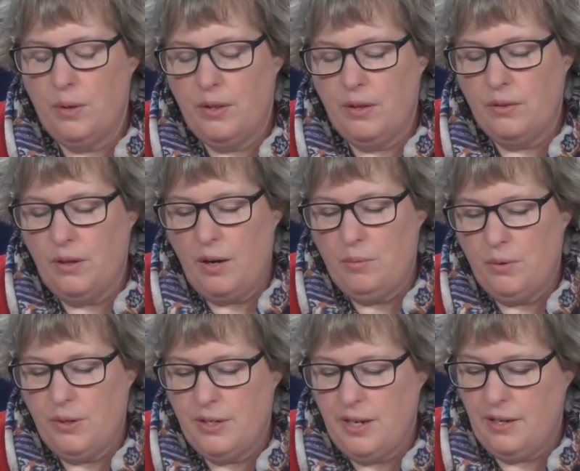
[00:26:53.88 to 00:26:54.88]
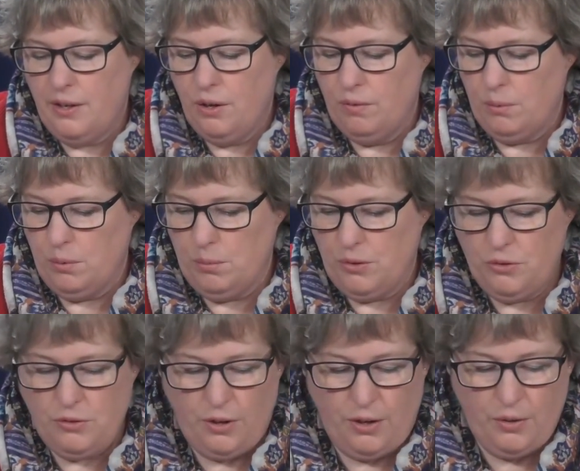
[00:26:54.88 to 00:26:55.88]
the library taking over rumors
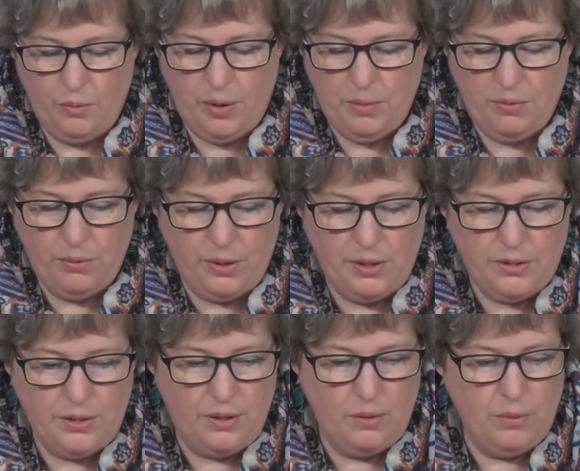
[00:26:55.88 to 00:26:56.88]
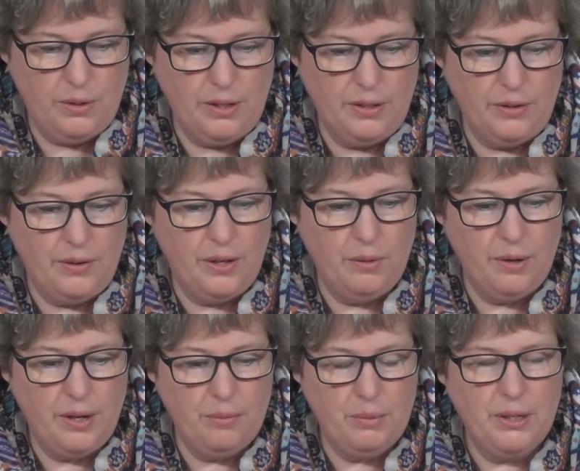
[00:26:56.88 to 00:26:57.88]
started way before I started working there
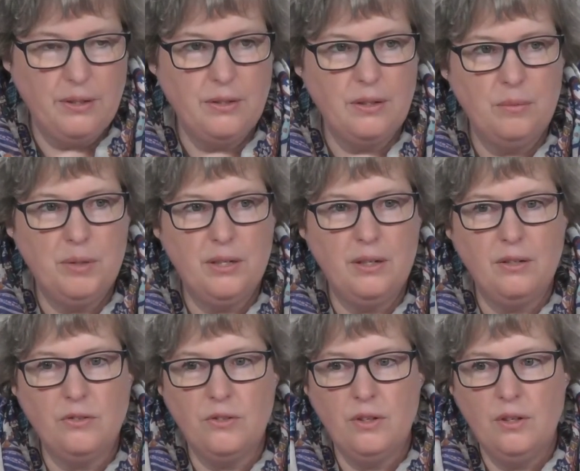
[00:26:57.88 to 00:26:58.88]
anyway. But I mean, it's